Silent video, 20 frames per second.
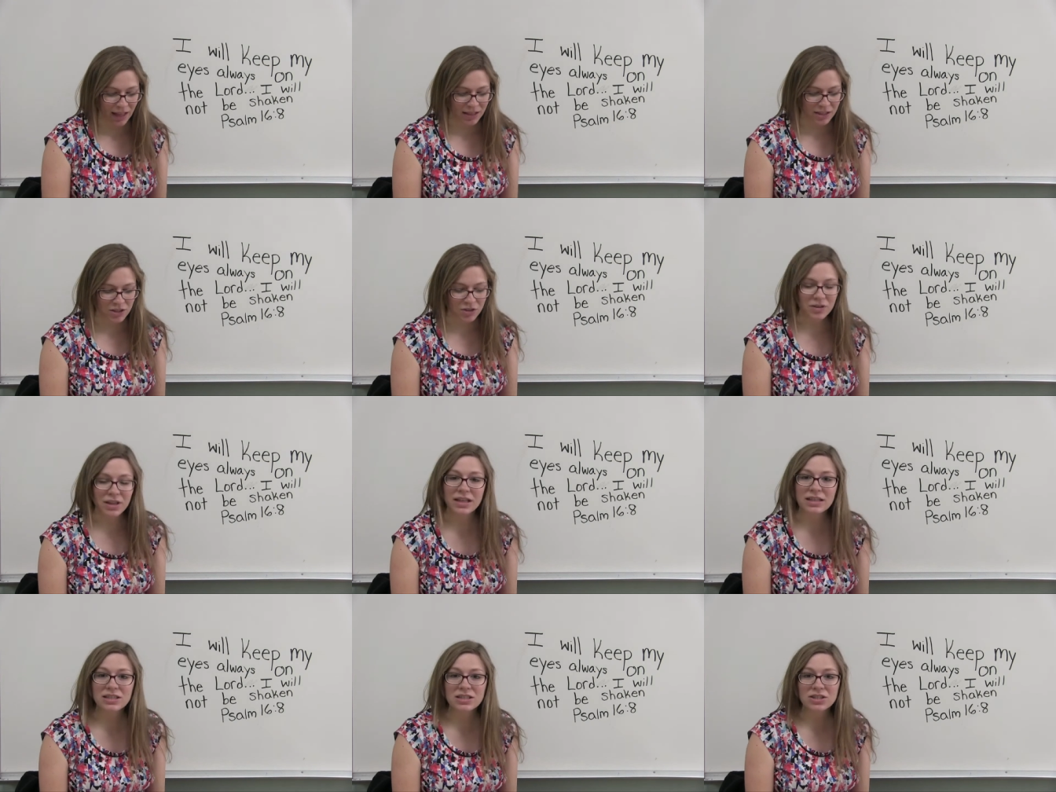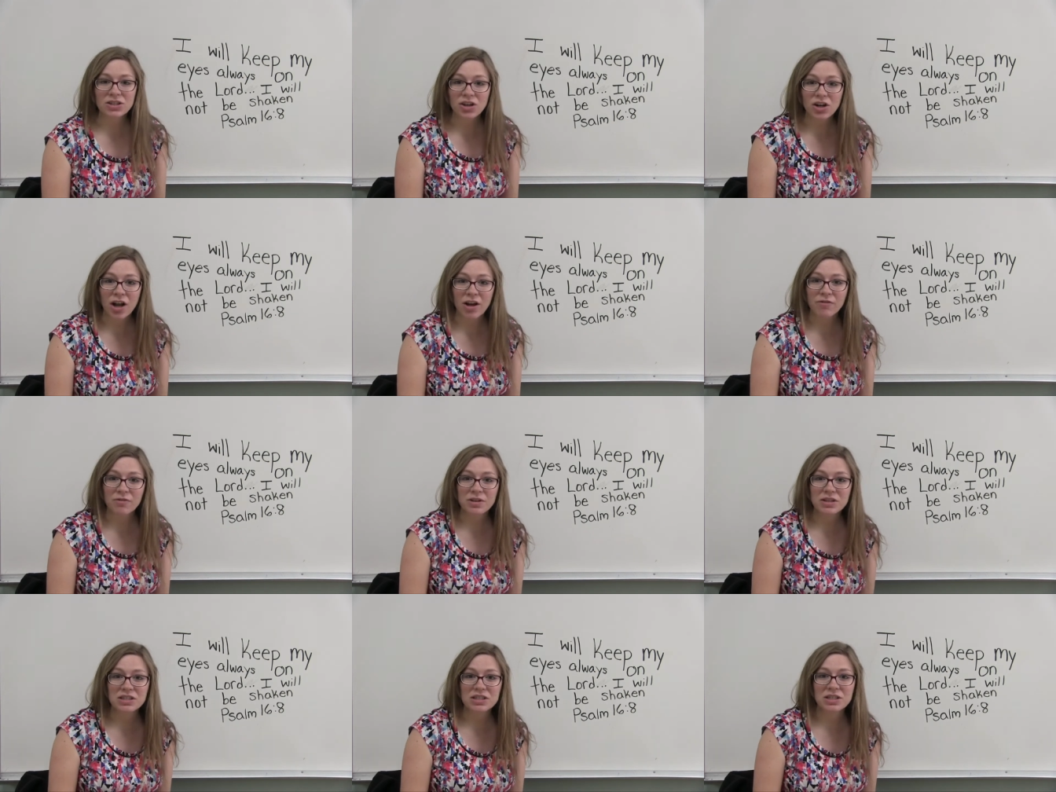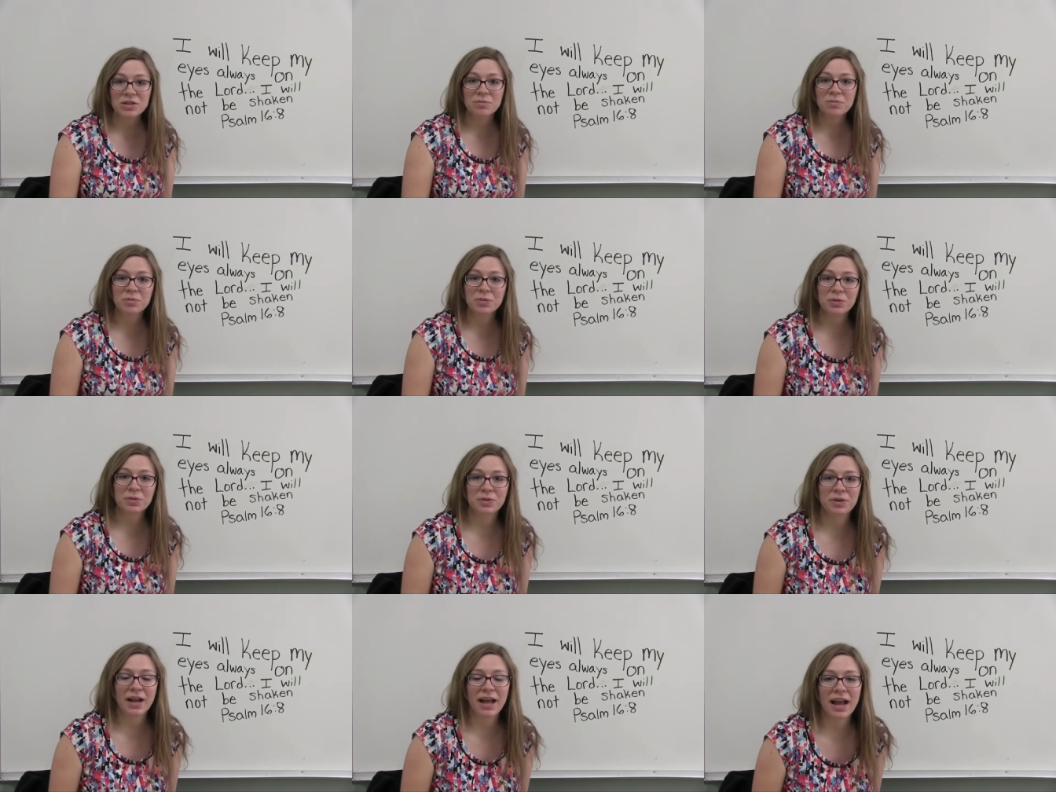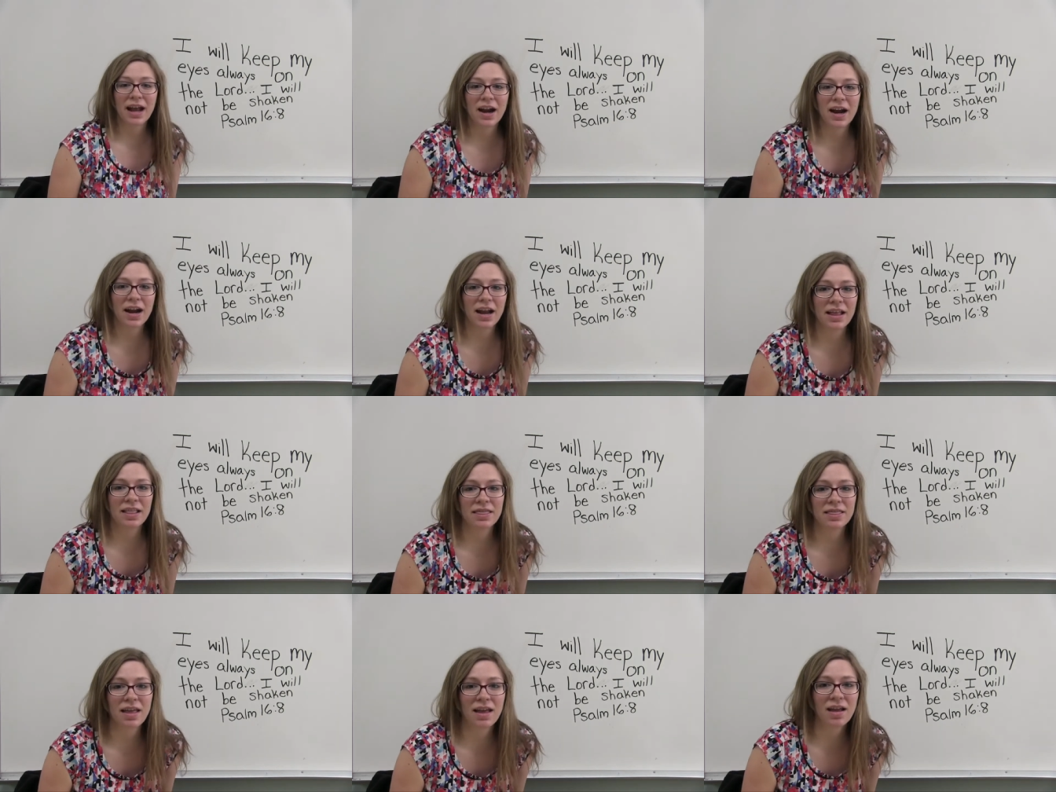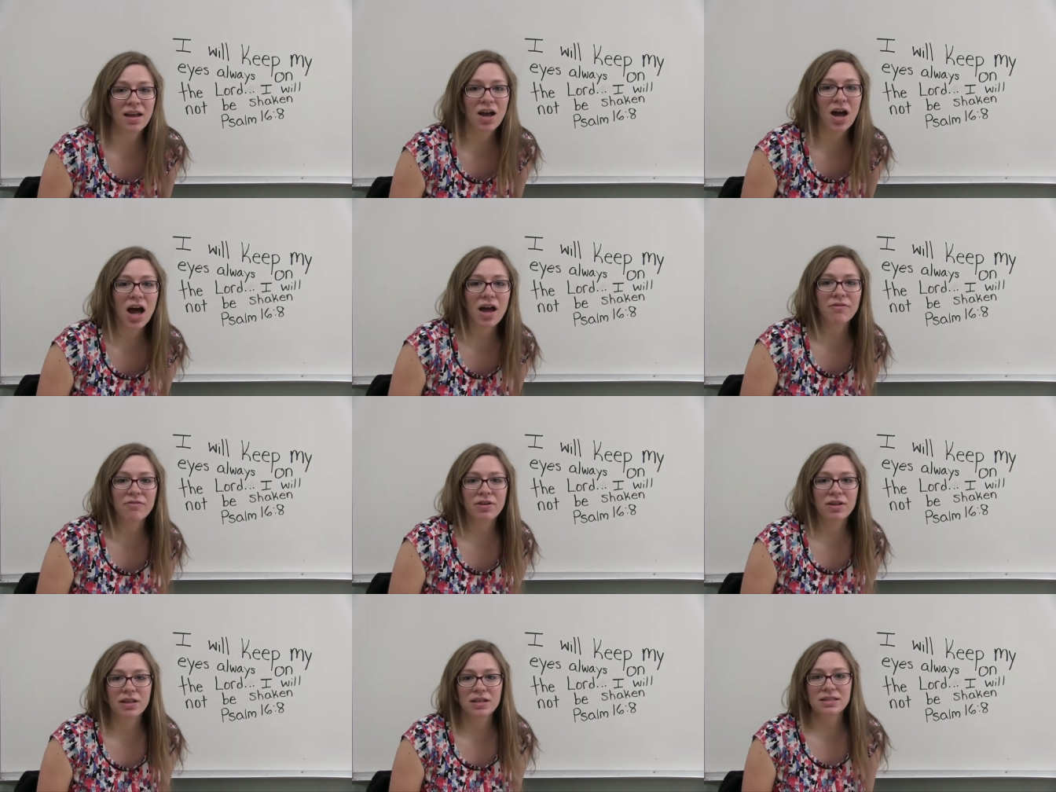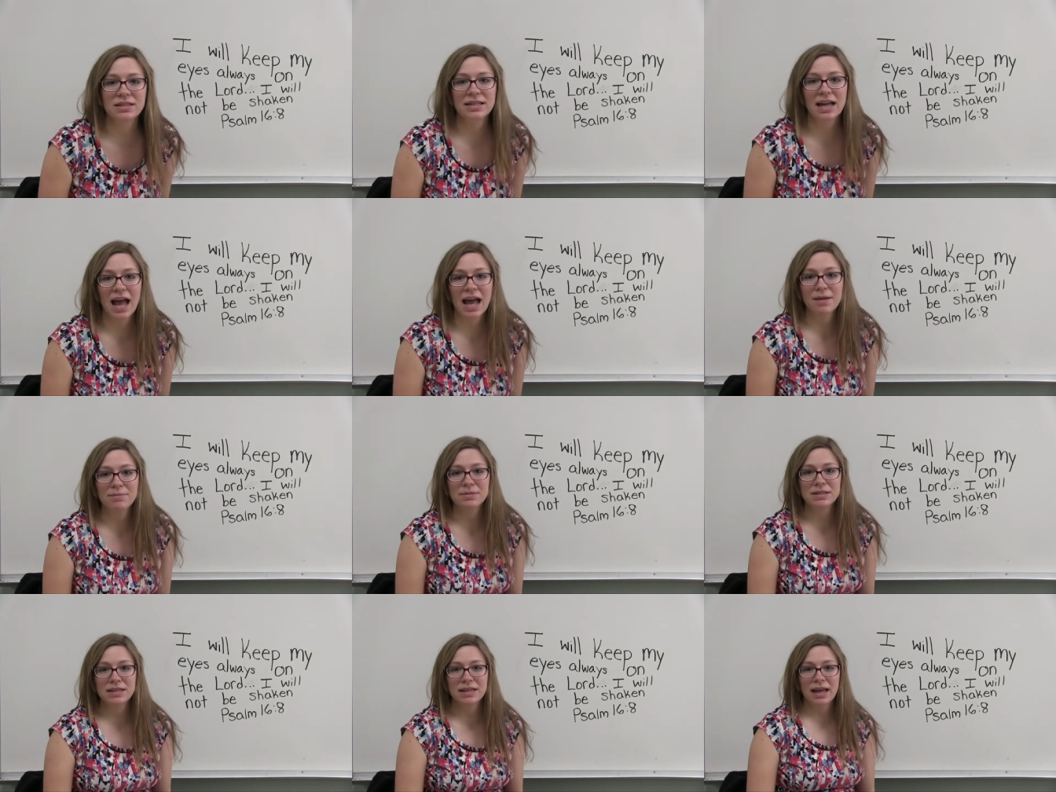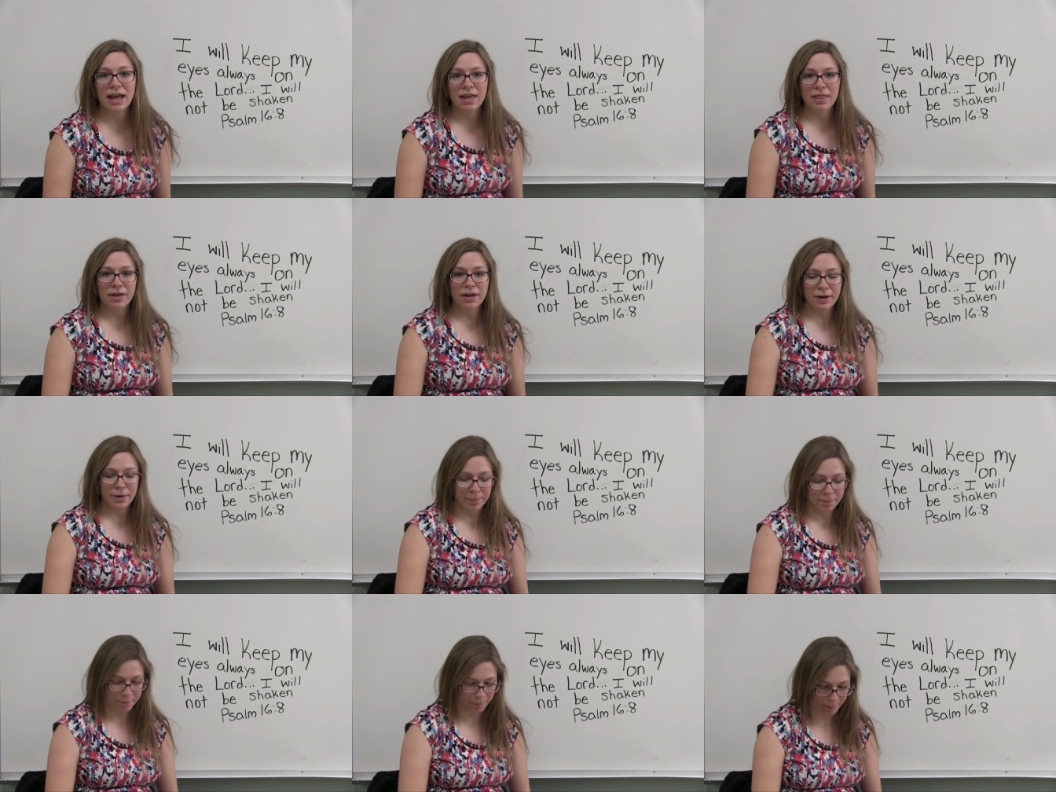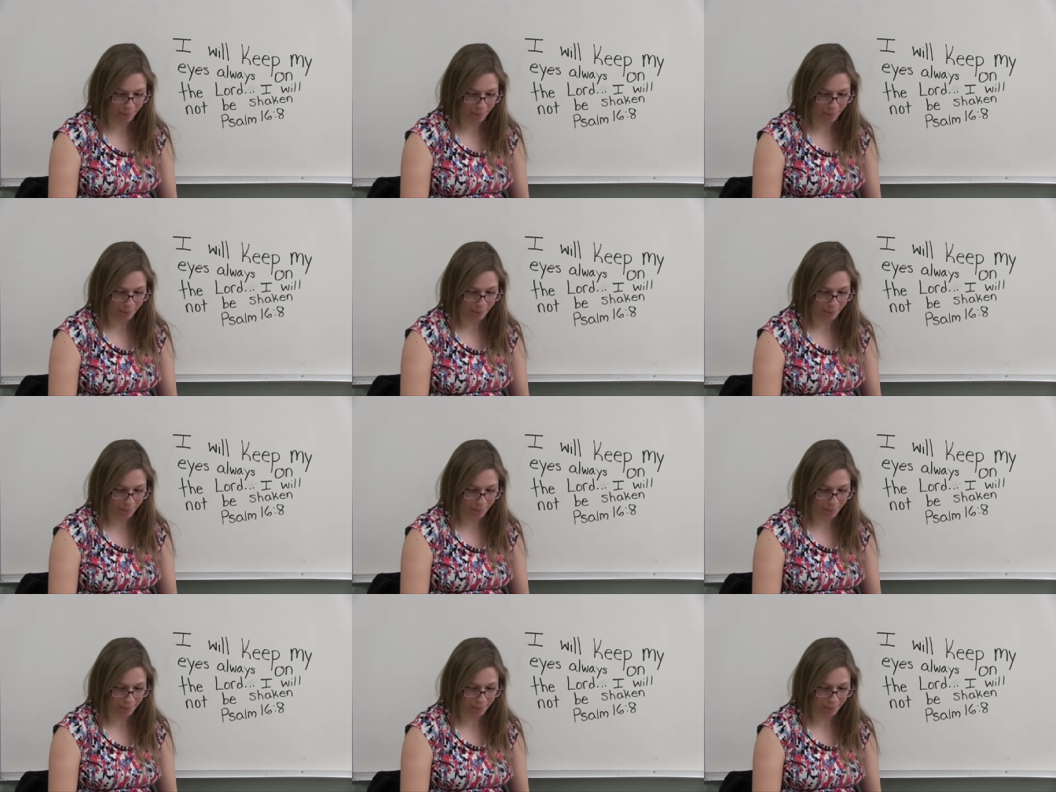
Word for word: So let's start off with some prayer and thank God for this time together.